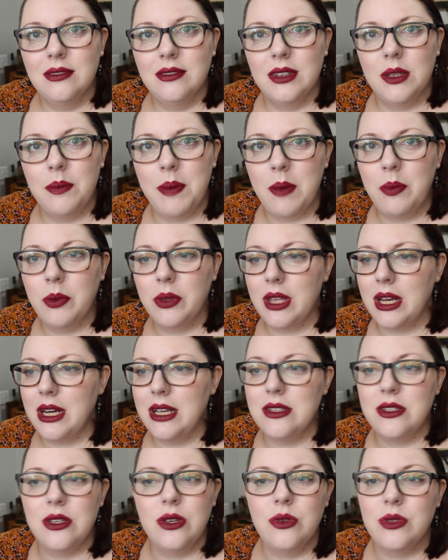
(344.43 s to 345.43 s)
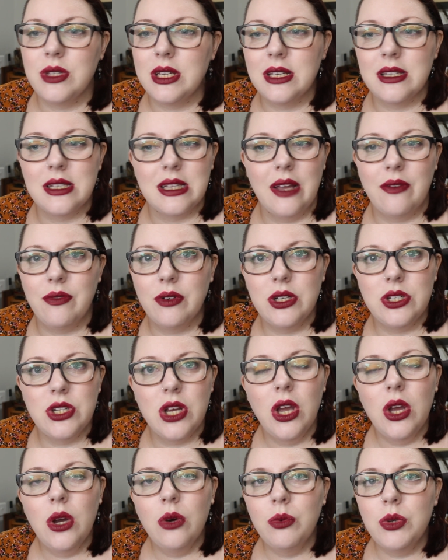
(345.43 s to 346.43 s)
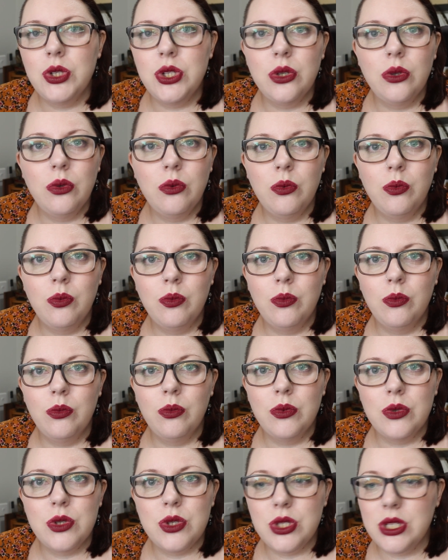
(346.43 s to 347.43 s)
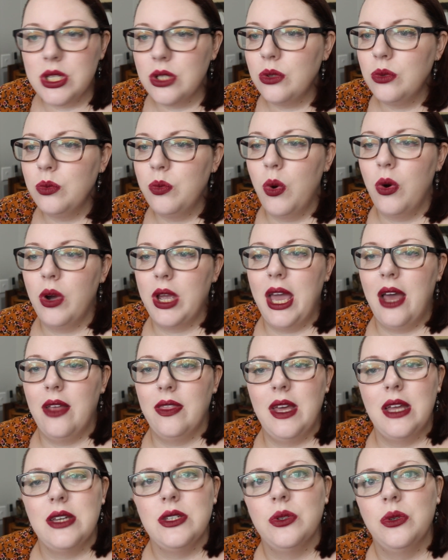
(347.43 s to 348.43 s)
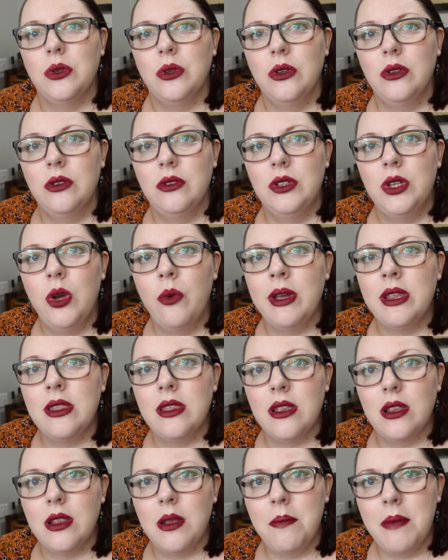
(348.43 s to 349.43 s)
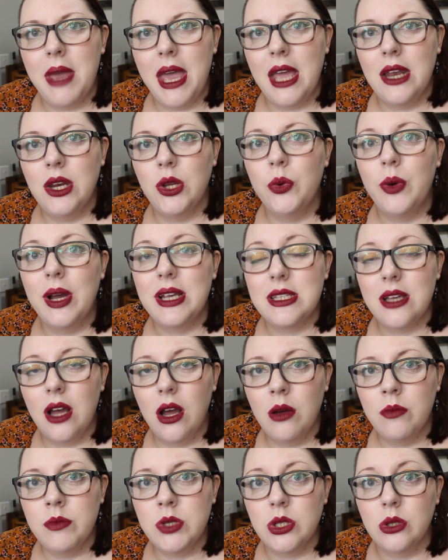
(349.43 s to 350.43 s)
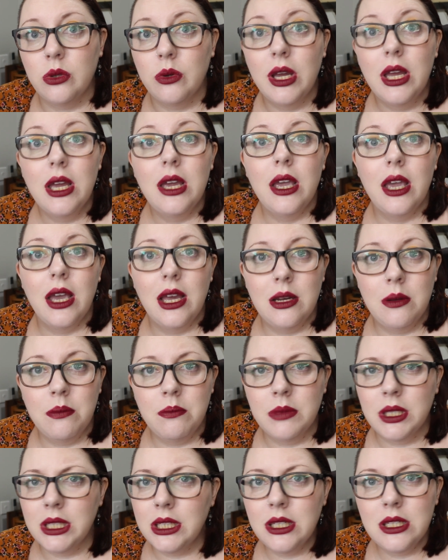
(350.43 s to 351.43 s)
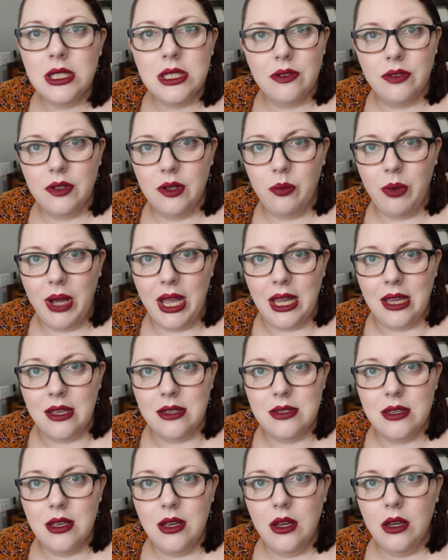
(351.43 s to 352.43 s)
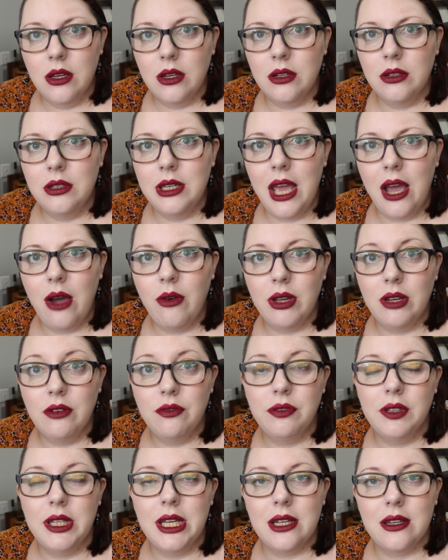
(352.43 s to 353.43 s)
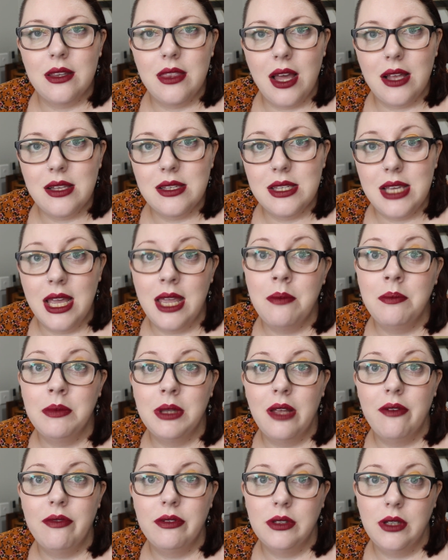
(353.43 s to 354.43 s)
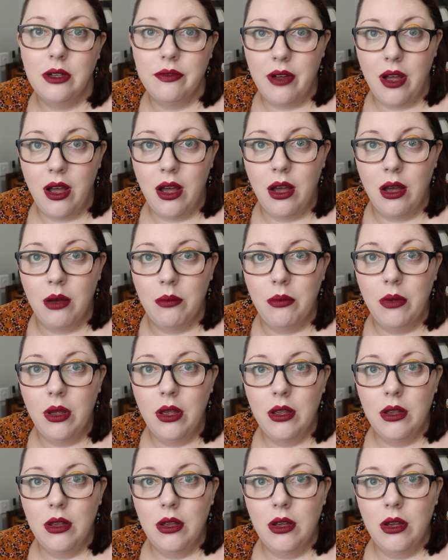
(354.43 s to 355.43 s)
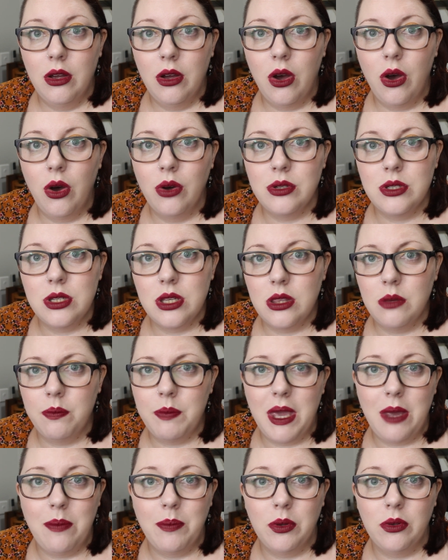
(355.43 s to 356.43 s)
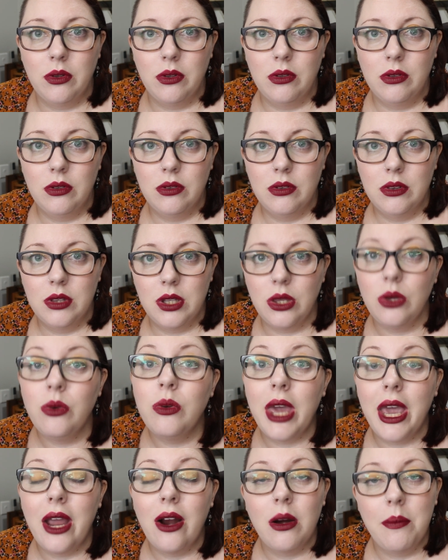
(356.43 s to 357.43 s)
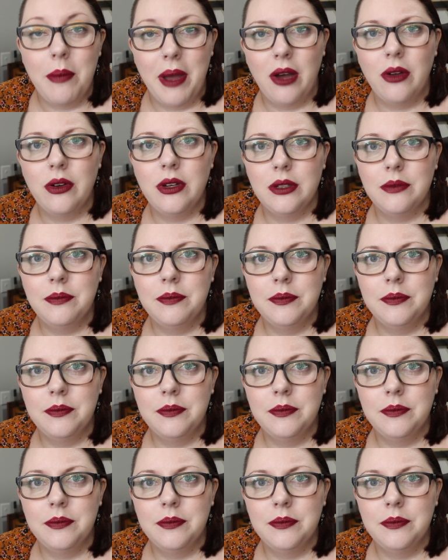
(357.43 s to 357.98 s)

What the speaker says: the people that he's using as leverage? Would you still walk out that door knowing that the man who has harmed you in a million different ways could now inflict that same level of harm onto the people that you care about?